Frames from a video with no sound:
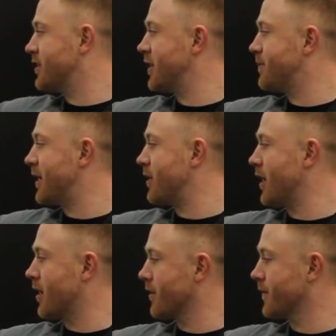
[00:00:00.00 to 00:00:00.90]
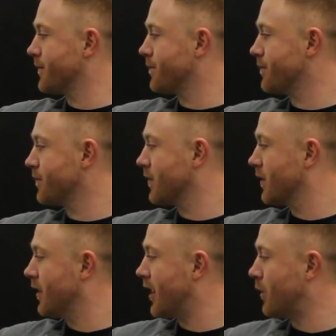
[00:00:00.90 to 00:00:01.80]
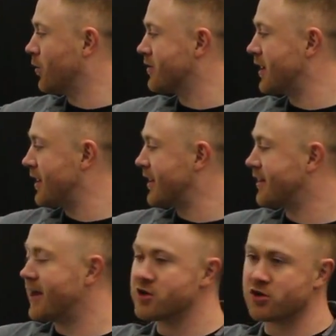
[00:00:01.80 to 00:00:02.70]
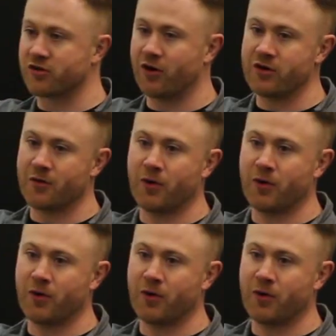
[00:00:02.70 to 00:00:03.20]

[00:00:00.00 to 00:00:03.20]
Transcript: to dip down here, and once they hit that danger zone, your